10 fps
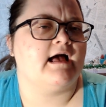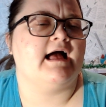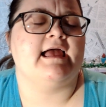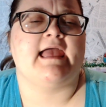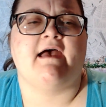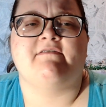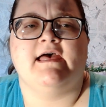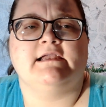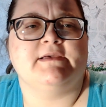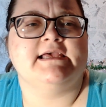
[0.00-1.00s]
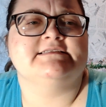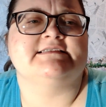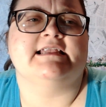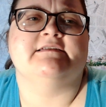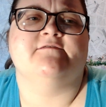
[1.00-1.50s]
I have headmates
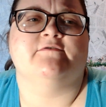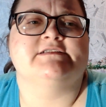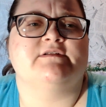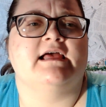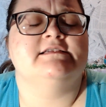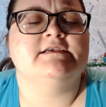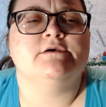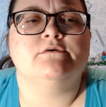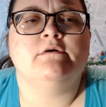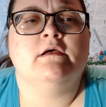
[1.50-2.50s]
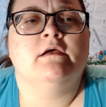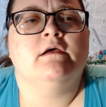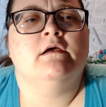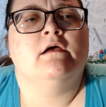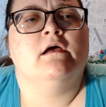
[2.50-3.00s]
that influence what I do,
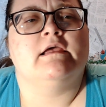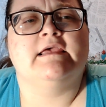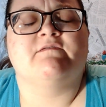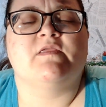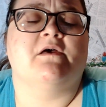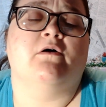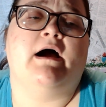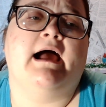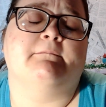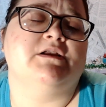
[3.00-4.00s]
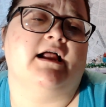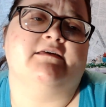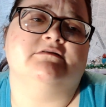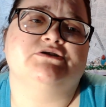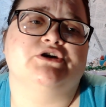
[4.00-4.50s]
even though I'm not
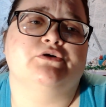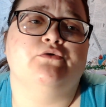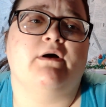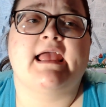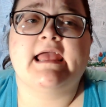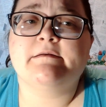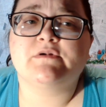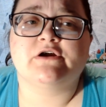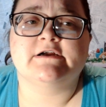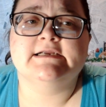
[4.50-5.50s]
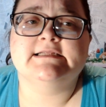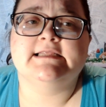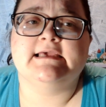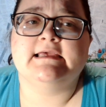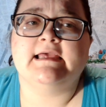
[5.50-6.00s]
even sure who I am
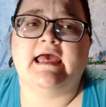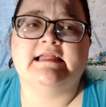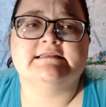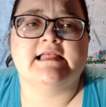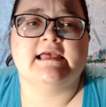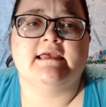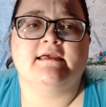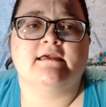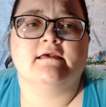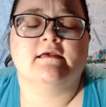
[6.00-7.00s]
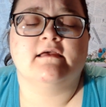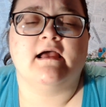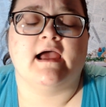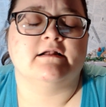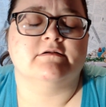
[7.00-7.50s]
currently, and like,
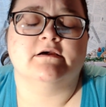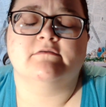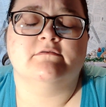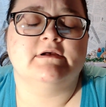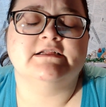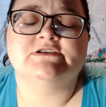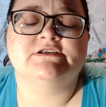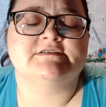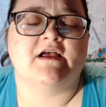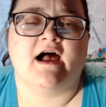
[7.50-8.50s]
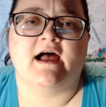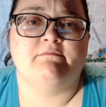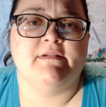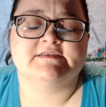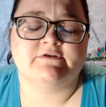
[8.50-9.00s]
I don't know. It's just a
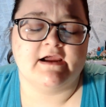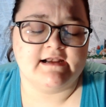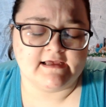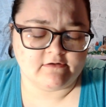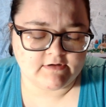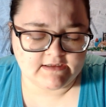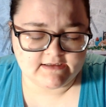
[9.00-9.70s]
hot mess right now.